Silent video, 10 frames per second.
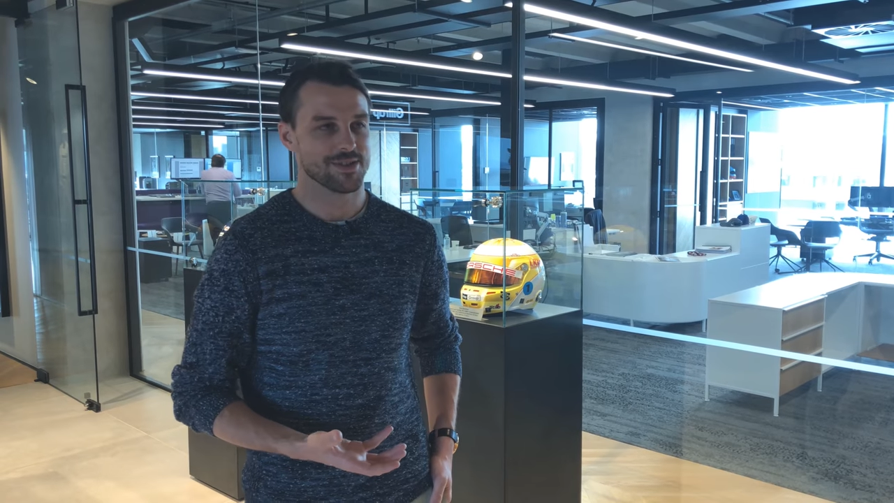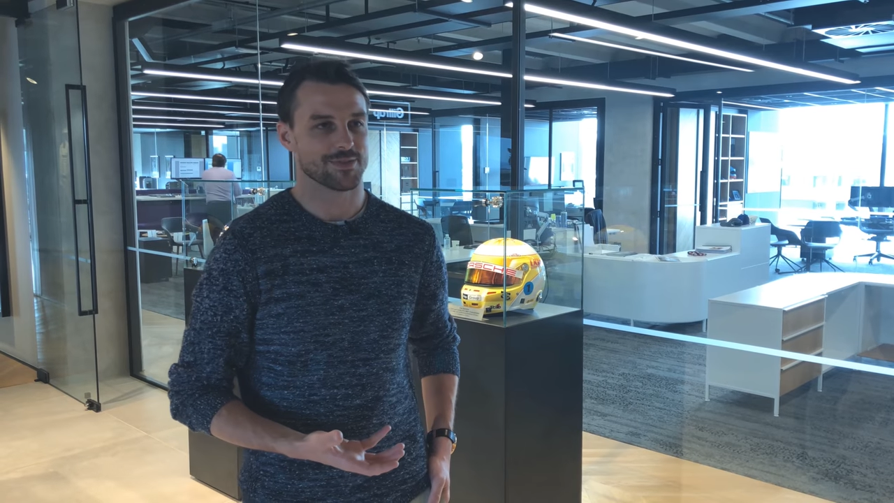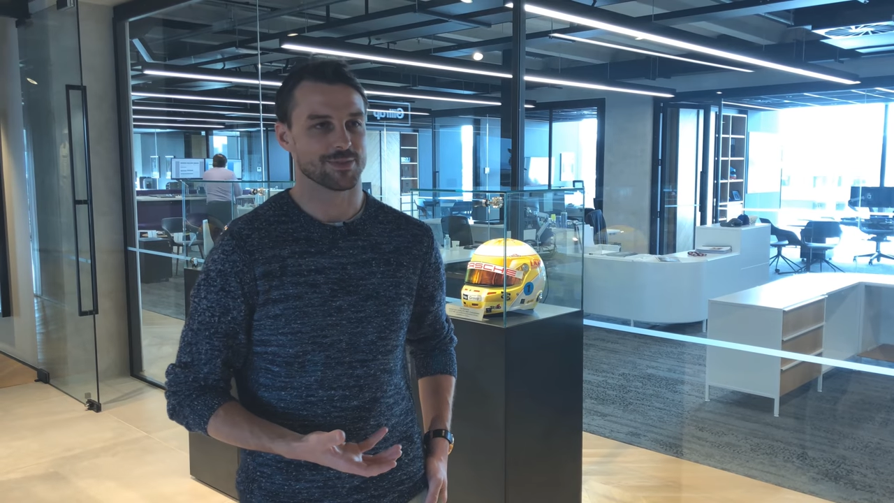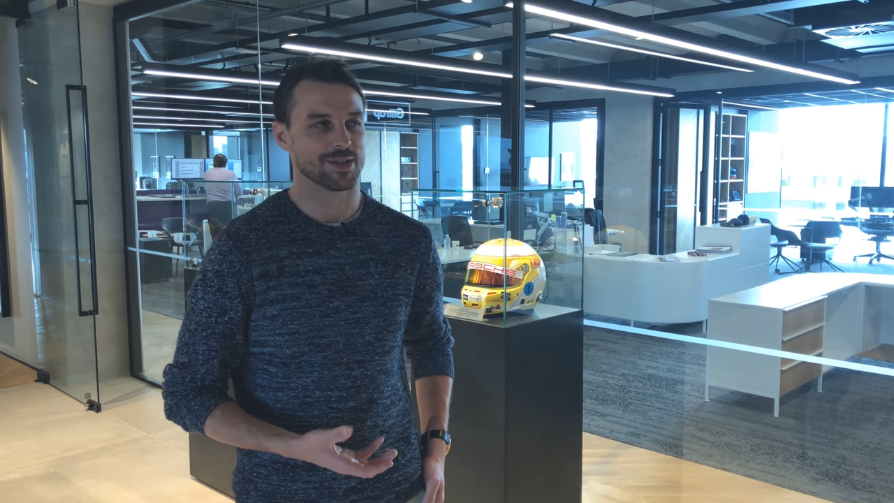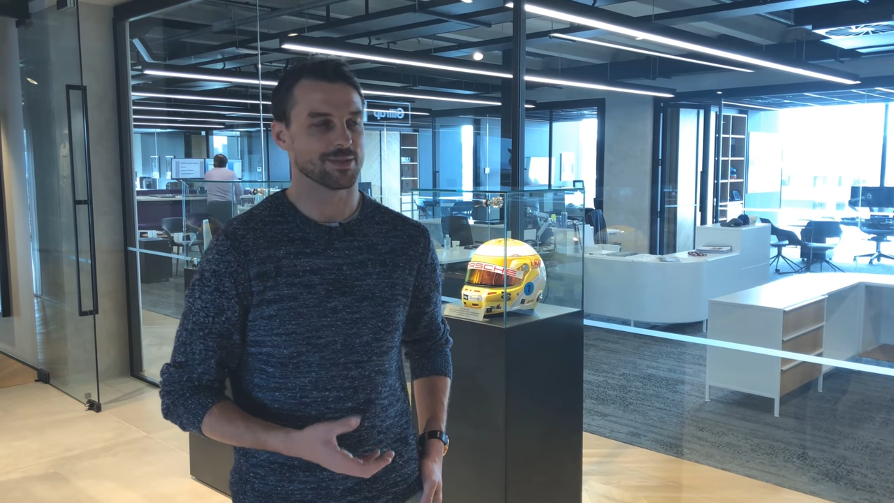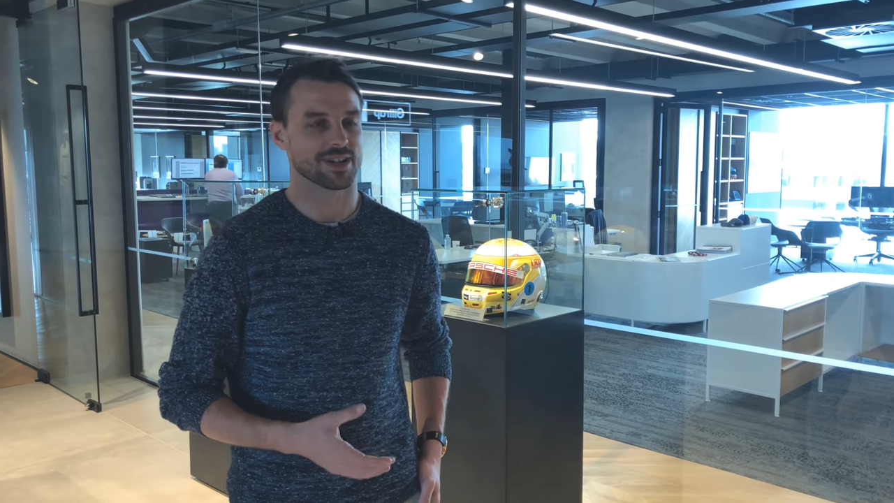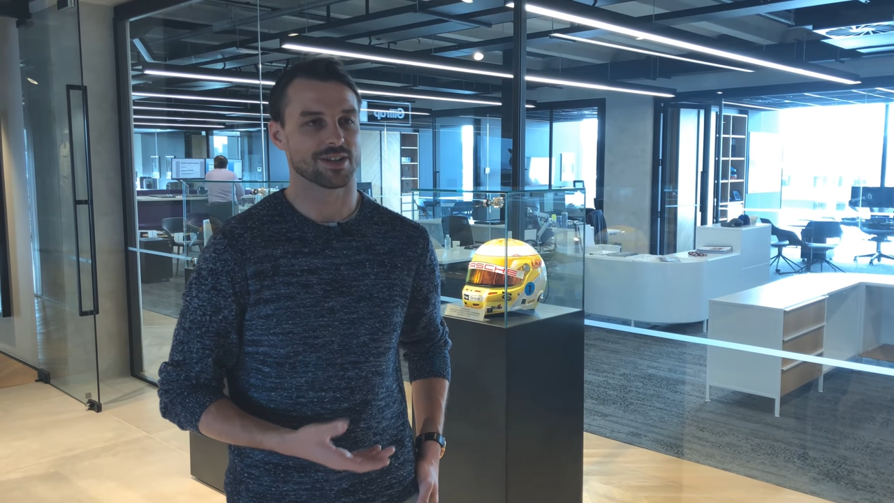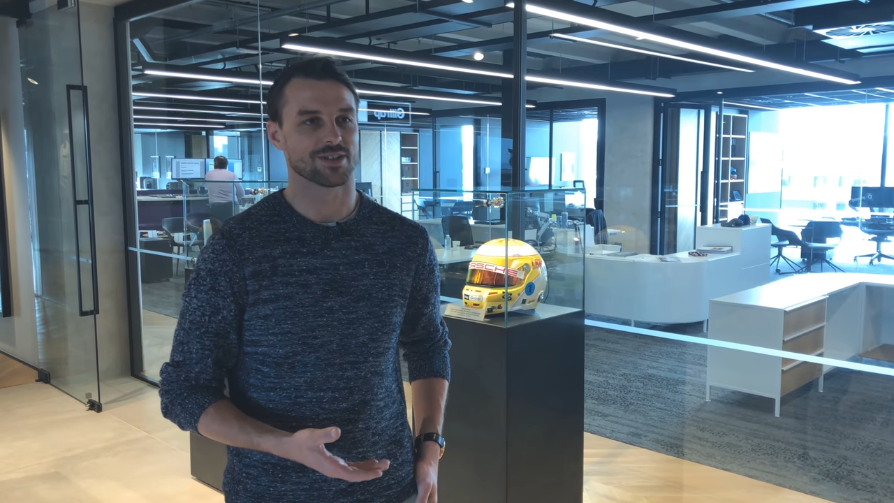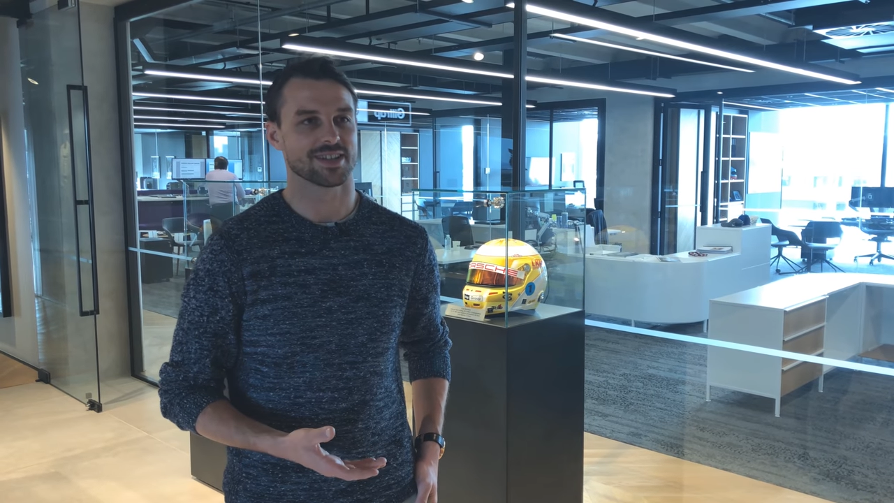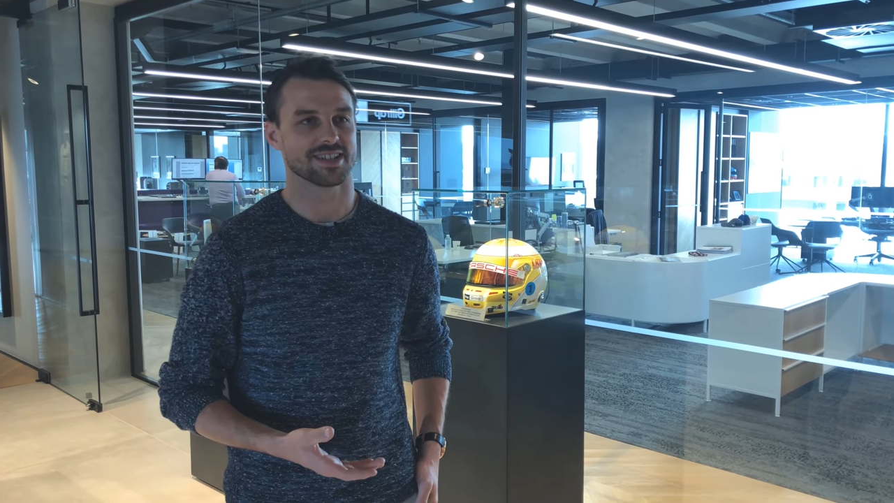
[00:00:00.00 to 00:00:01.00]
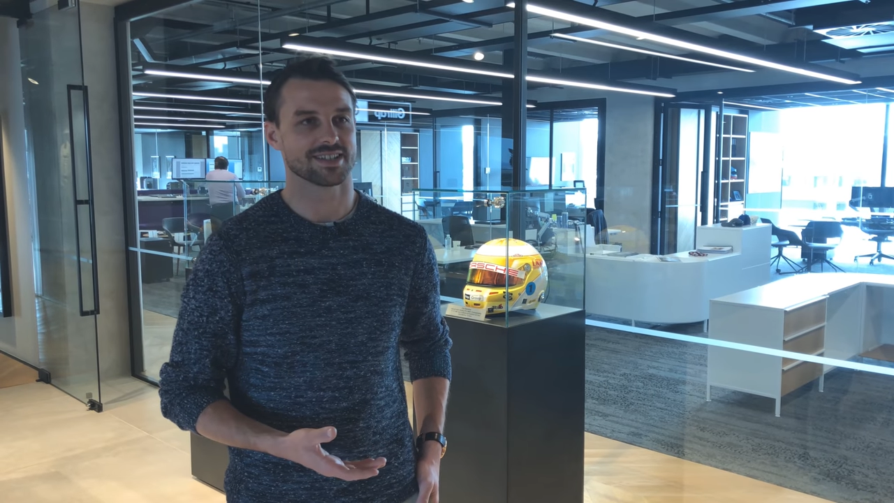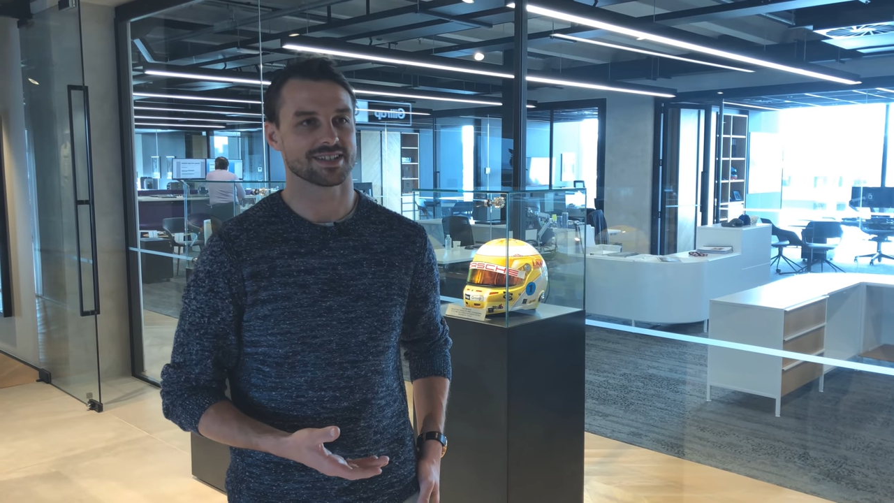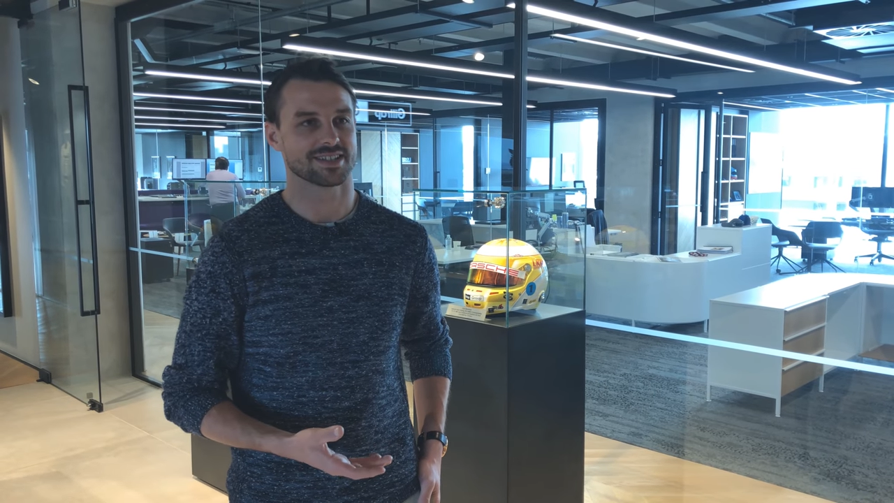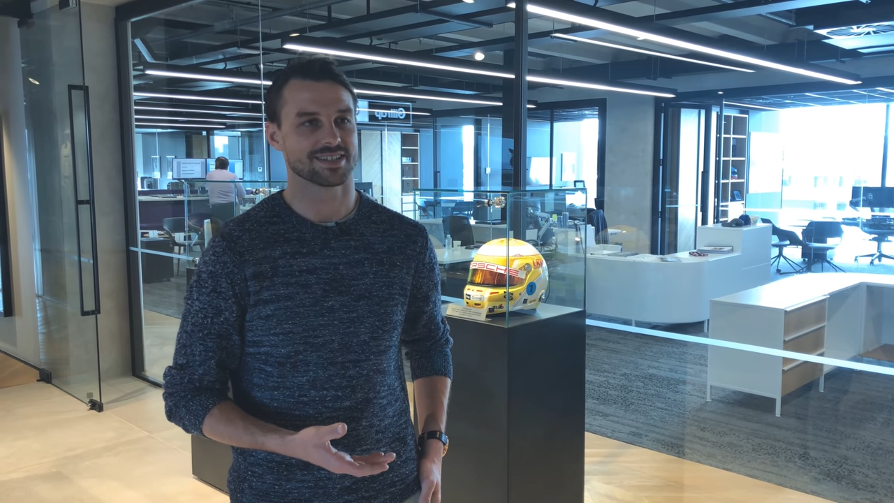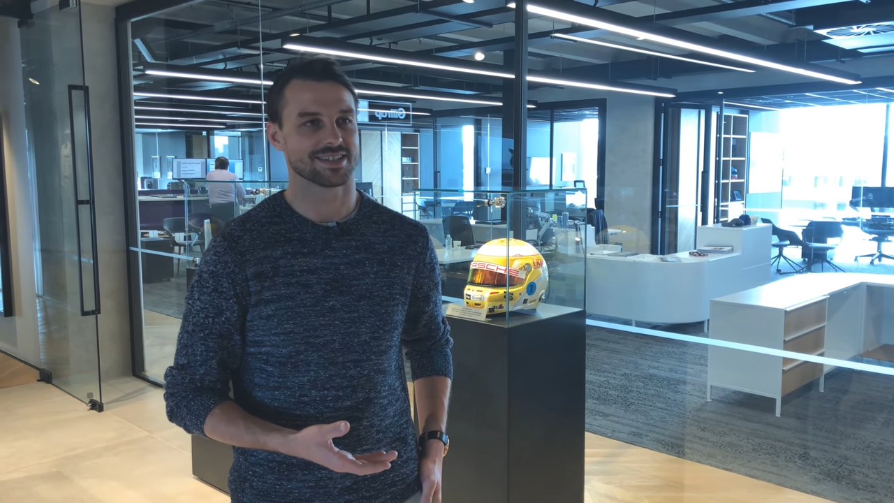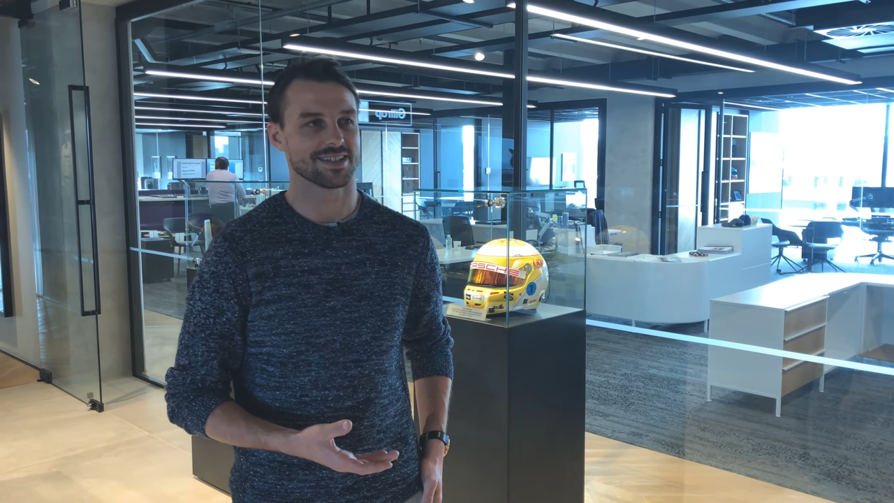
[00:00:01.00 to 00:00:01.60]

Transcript: For me, when I look at it,